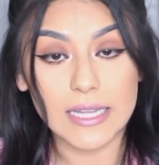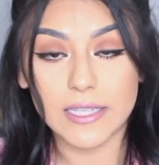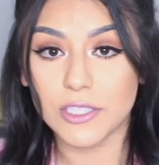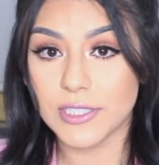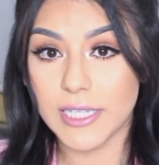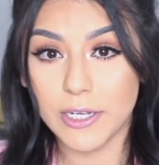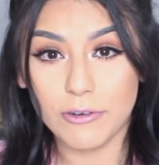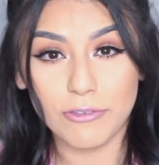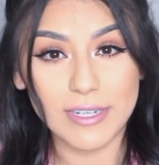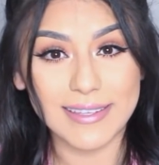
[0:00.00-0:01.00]
Like there's
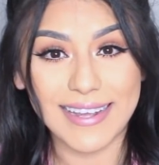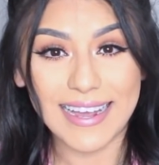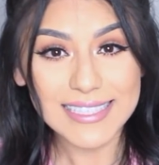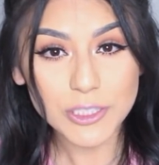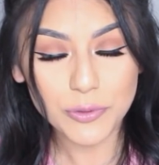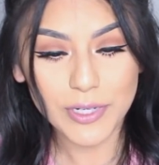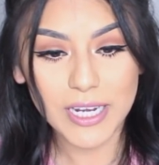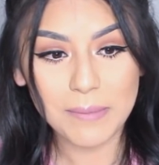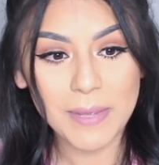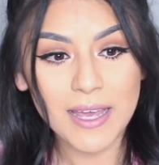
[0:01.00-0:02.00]
keto friendly ice
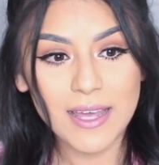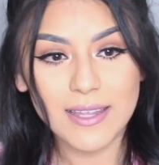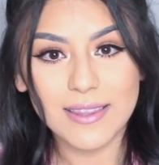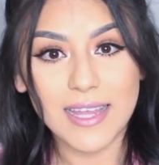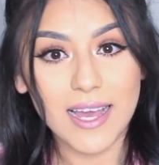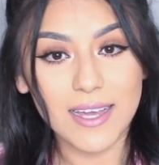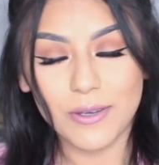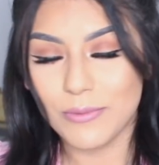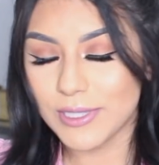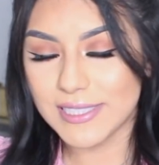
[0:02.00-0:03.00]
cream
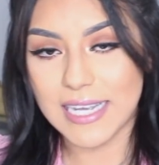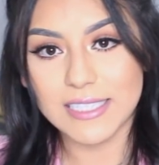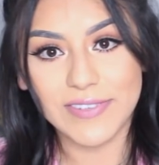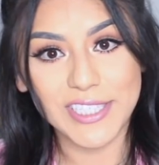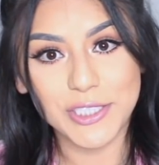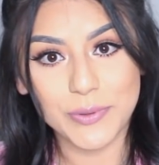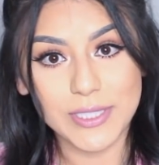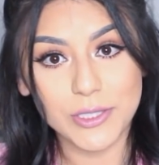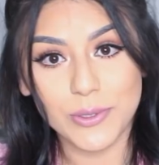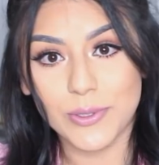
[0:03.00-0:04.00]
that would satisfy your
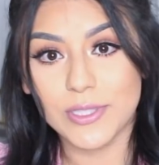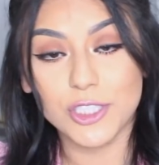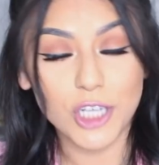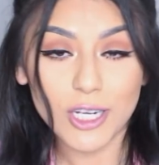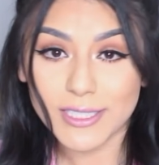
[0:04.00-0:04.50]
sweet tooth.